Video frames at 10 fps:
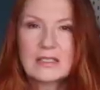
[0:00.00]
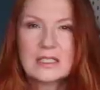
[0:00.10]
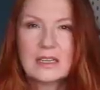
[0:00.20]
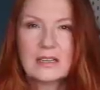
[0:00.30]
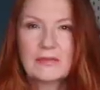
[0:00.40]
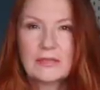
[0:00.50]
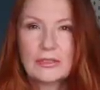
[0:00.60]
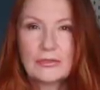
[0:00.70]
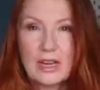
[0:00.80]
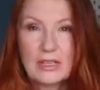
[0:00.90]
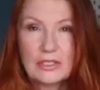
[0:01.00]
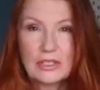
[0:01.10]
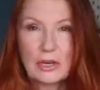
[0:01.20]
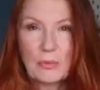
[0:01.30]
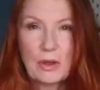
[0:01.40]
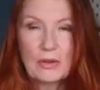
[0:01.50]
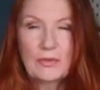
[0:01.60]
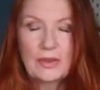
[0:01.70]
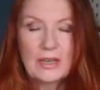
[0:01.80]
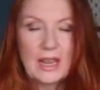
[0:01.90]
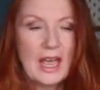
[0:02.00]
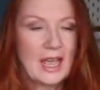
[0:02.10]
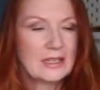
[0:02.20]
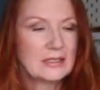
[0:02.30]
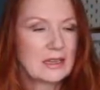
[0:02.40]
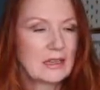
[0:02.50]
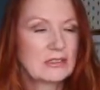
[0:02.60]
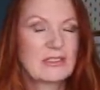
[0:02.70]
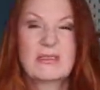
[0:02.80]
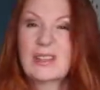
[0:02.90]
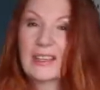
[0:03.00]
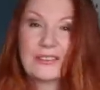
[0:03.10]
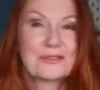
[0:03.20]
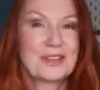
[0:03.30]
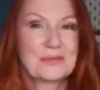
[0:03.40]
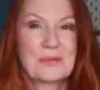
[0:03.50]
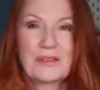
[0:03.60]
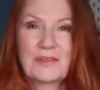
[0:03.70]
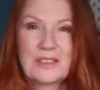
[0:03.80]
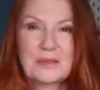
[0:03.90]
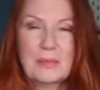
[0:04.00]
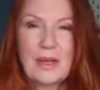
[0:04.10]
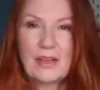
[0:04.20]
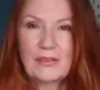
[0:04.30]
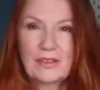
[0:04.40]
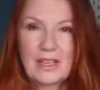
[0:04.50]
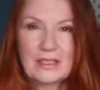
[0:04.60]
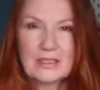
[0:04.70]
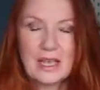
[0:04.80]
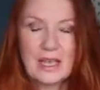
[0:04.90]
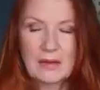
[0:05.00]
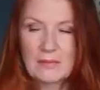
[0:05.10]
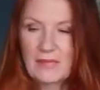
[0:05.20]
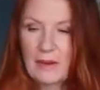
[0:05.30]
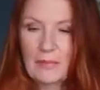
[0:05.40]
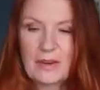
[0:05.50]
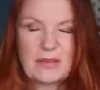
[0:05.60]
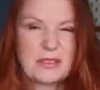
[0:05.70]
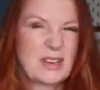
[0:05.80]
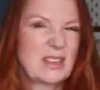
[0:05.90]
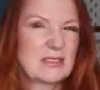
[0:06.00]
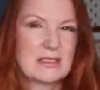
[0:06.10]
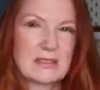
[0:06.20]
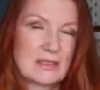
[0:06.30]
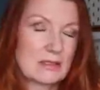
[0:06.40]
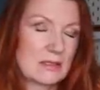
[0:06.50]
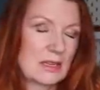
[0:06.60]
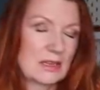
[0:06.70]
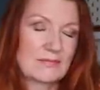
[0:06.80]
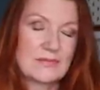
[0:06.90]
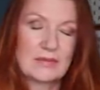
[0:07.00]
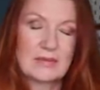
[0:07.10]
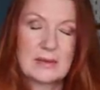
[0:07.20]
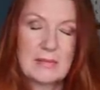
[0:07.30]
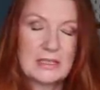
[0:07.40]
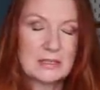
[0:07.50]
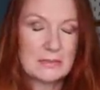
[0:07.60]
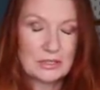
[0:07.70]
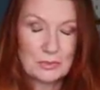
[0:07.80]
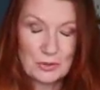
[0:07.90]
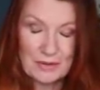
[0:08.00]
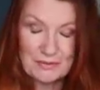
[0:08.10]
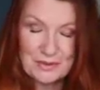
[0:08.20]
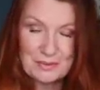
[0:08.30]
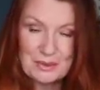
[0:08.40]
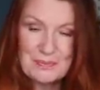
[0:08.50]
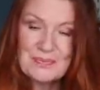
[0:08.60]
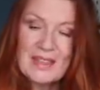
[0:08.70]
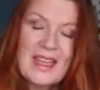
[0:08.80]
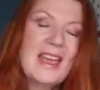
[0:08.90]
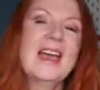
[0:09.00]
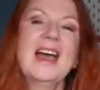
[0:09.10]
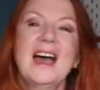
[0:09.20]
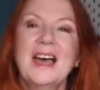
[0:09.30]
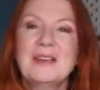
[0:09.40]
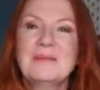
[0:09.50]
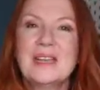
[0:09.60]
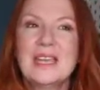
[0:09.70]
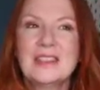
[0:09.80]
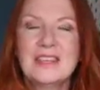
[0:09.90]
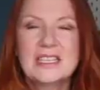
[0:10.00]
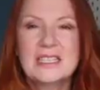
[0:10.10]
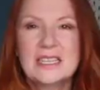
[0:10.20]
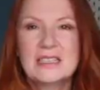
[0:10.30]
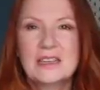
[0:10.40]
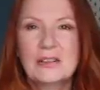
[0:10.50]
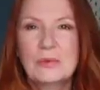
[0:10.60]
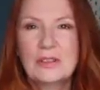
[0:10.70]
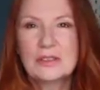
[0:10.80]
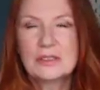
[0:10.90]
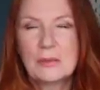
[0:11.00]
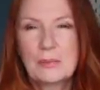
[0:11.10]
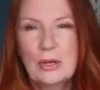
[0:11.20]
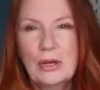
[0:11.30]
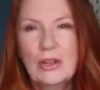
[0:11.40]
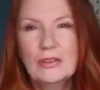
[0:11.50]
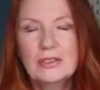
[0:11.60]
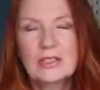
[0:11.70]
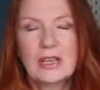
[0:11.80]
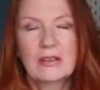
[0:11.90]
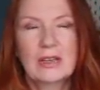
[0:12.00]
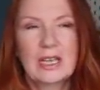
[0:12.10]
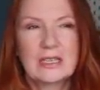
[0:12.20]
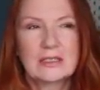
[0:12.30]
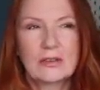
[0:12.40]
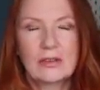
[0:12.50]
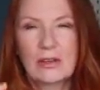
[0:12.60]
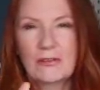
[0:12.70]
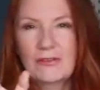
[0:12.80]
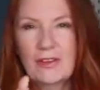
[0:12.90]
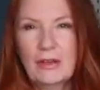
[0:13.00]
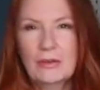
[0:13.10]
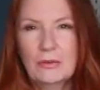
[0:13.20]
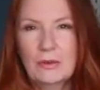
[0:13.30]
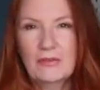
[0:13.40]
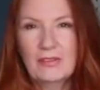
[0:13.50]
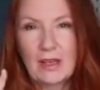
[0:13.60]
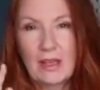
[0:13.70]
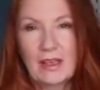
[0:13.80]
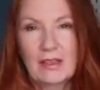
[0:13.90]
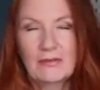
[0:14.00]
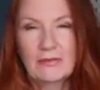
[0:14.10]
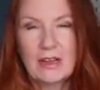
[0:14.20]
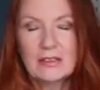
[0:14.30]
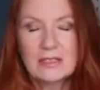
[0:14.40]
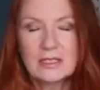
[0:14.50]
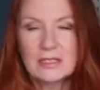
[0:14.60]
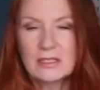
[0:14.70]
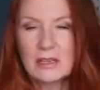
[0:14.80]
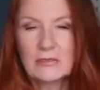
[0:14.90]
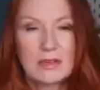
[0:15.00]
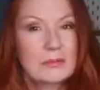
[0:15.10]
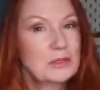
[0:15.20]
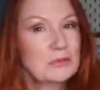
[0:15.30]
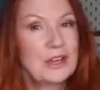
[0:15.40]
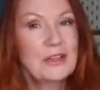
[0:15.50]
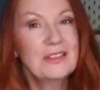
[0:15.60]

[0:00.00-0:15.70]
designed for a stretch woven, and I do think a stretch woven is a perfect fabric for trousers, because, you know, it obviously makes them much more comfortable. This is another one that's a pull-on, so it's got a faux fly front, so nobody will know